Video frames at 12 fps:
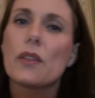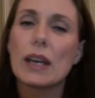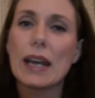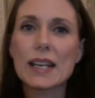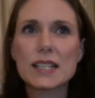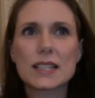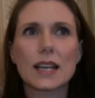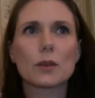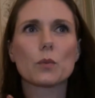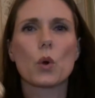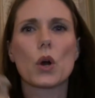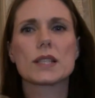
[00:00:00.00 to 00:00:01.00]
the next
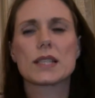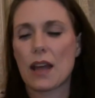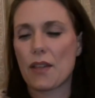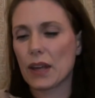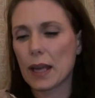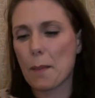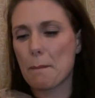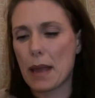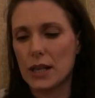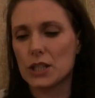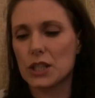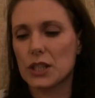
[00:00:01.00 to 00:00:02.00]
thing was I think I
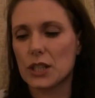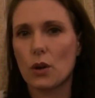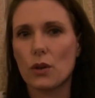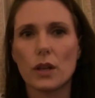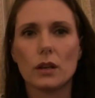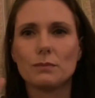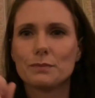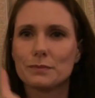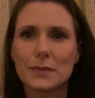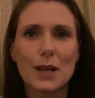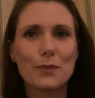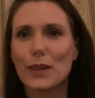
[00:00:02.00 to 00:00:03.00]
mentioned it on the
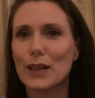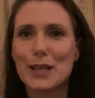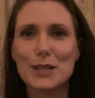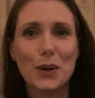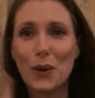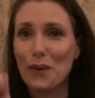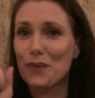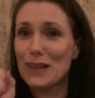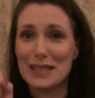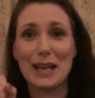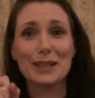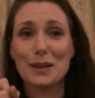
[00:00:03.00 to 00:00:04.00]
the lights going gone off a
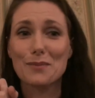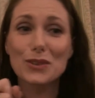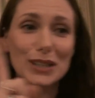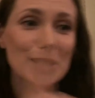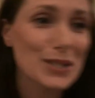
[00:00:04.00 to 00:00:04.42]
second I'm really